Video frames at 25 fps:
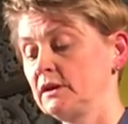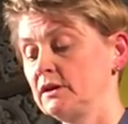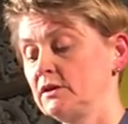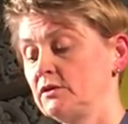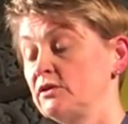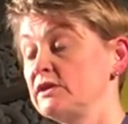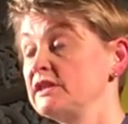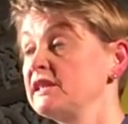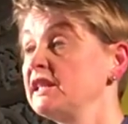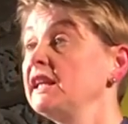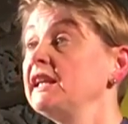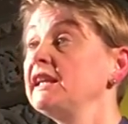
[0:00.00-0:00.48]

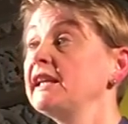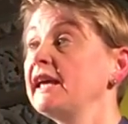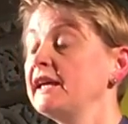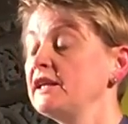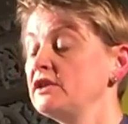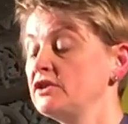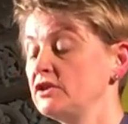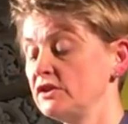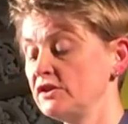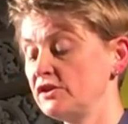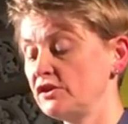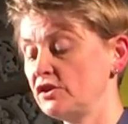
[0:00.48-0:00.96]
There are
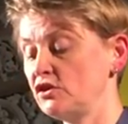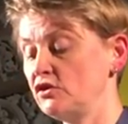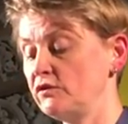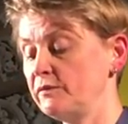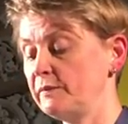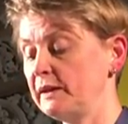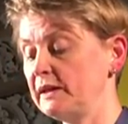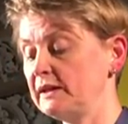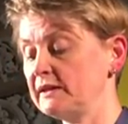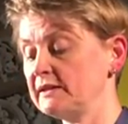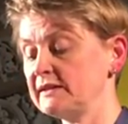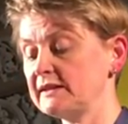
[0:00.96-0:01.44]
teenagers
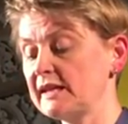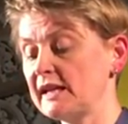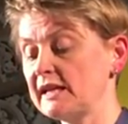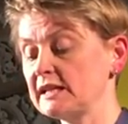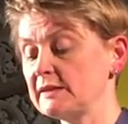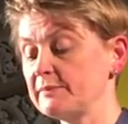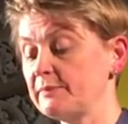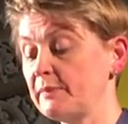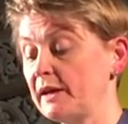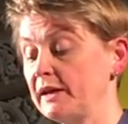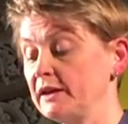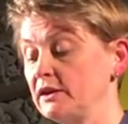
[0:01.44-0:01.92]
who've been
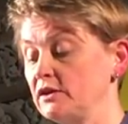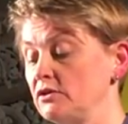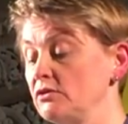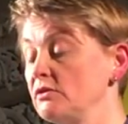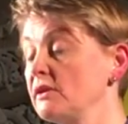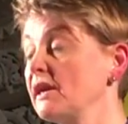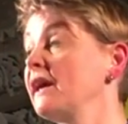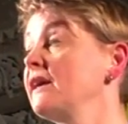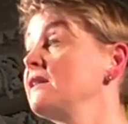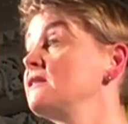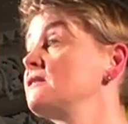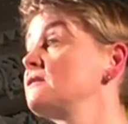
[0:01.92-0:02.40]
assessed by
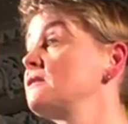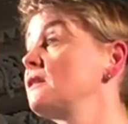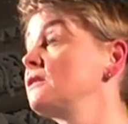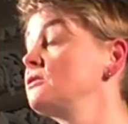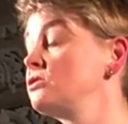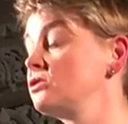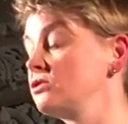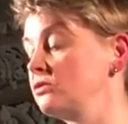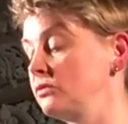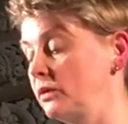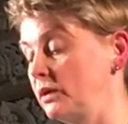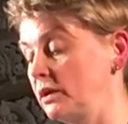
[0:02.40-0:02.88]
UK
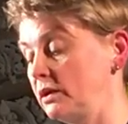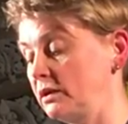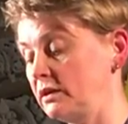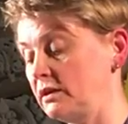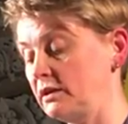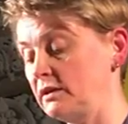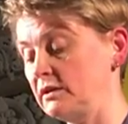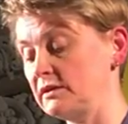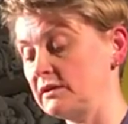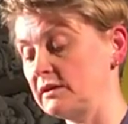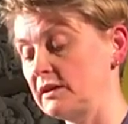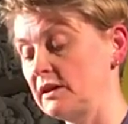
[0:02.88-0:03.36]
social
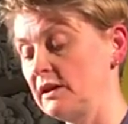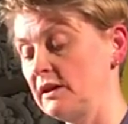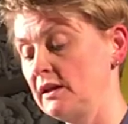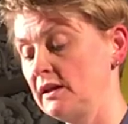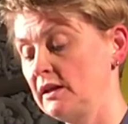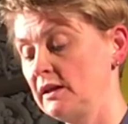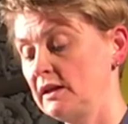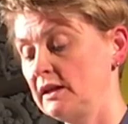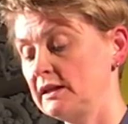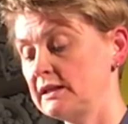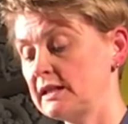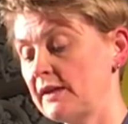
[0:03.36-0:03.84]
workers
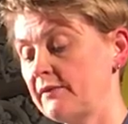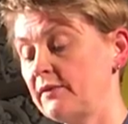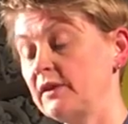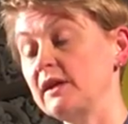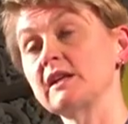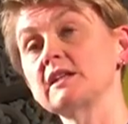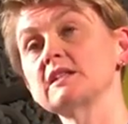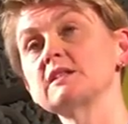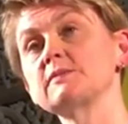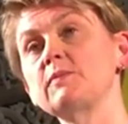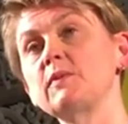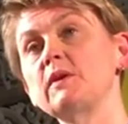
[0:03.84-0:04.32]
as having
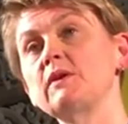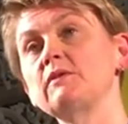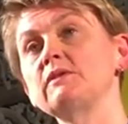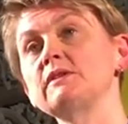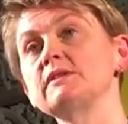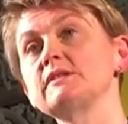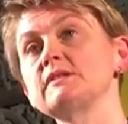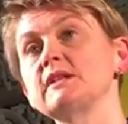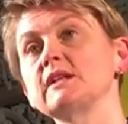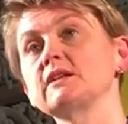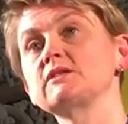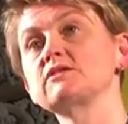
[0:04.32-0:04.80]

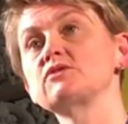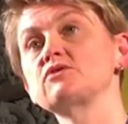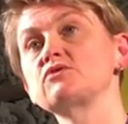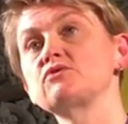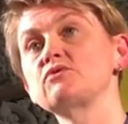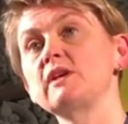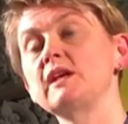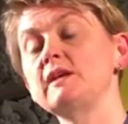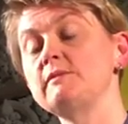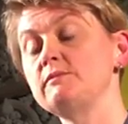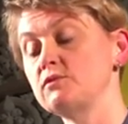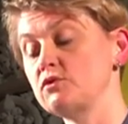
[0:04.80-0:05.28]
experienced
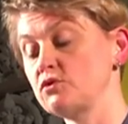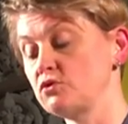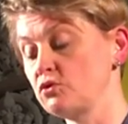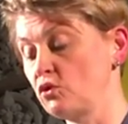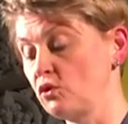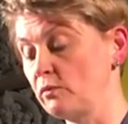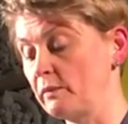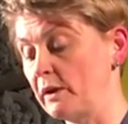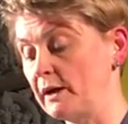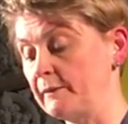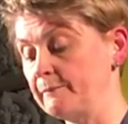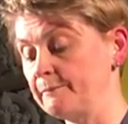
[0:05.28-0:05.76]
extreme
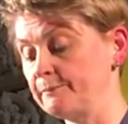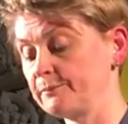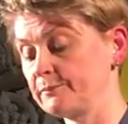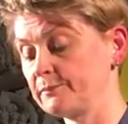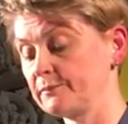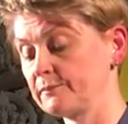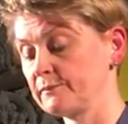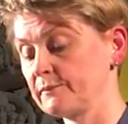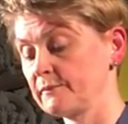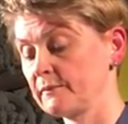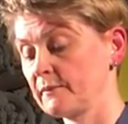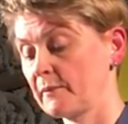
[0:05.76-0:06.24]
trauma,
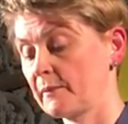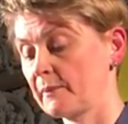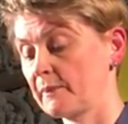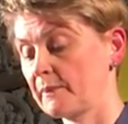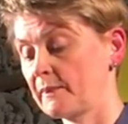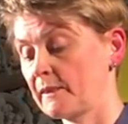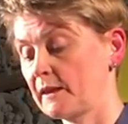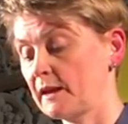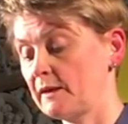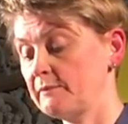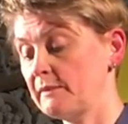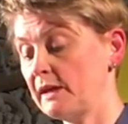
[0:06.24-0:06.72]

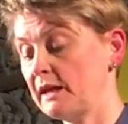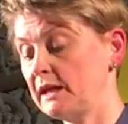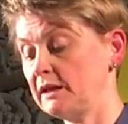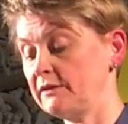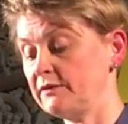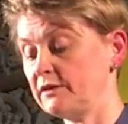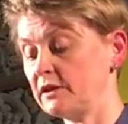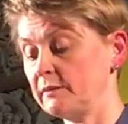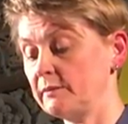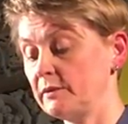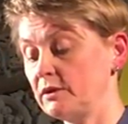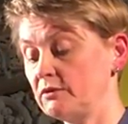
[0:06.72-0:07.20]
and many
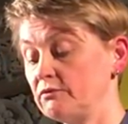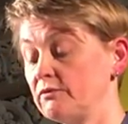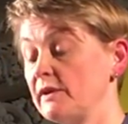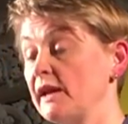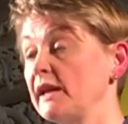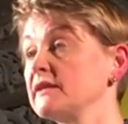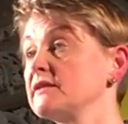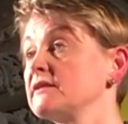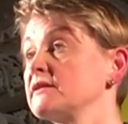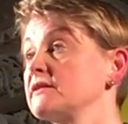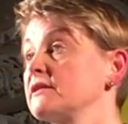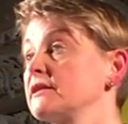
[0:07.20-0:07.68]
of them at
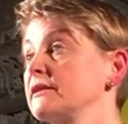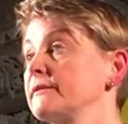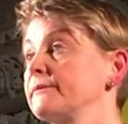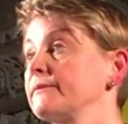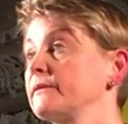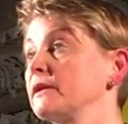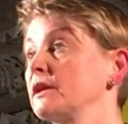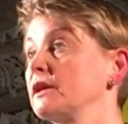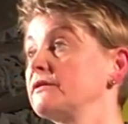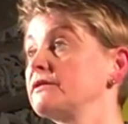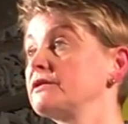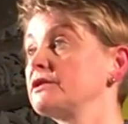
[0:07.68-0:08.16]
risk
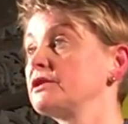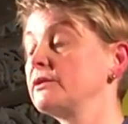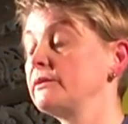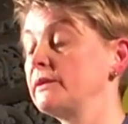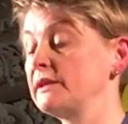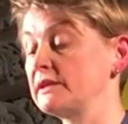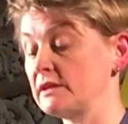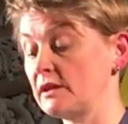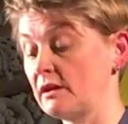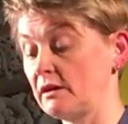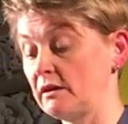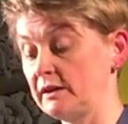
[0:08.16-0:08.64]
of
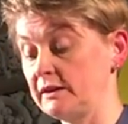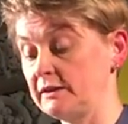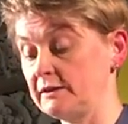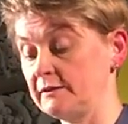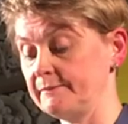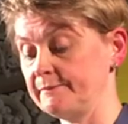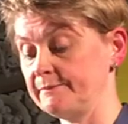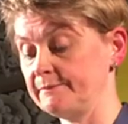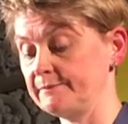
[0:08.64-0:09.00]
suicide.